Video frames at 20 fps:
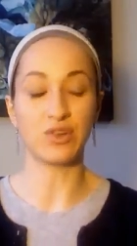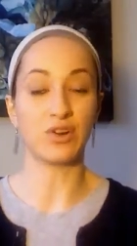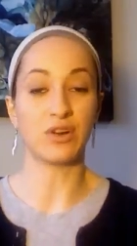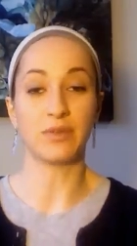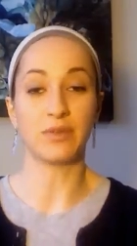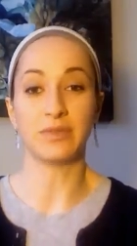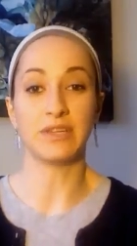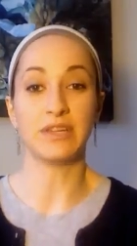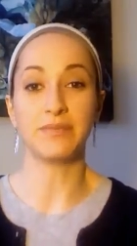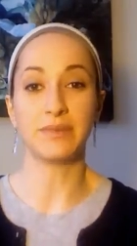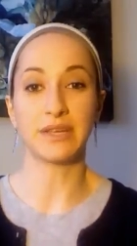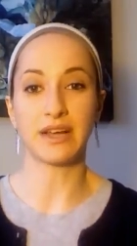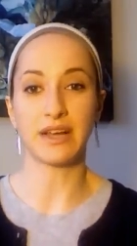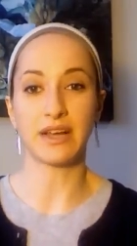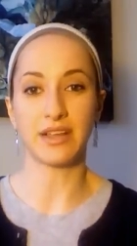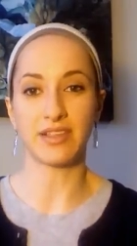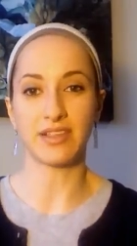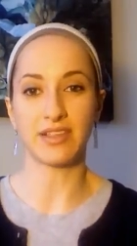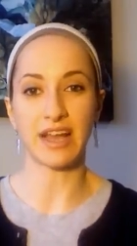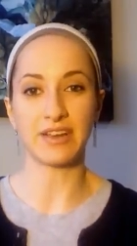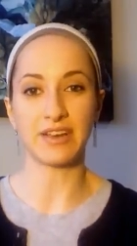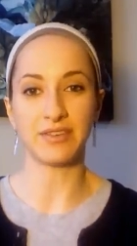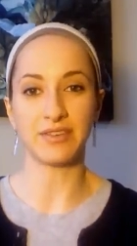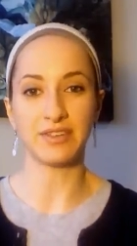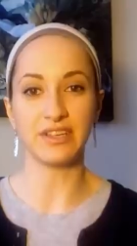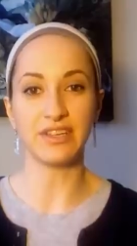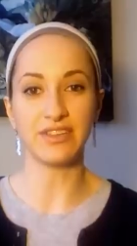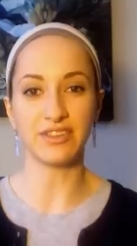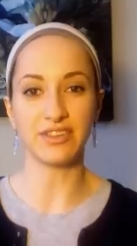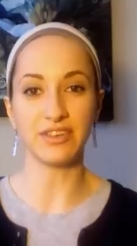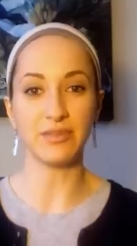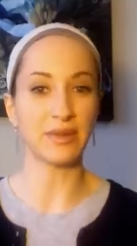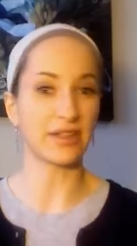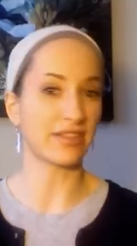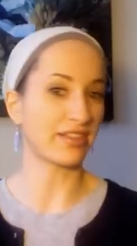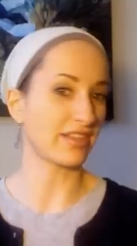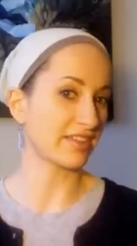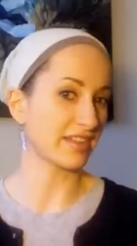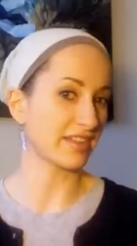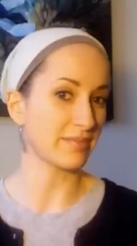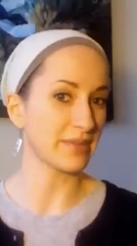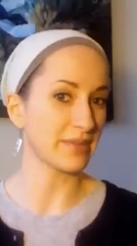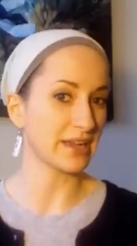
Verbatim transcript: normally because I don't need to, but since I'm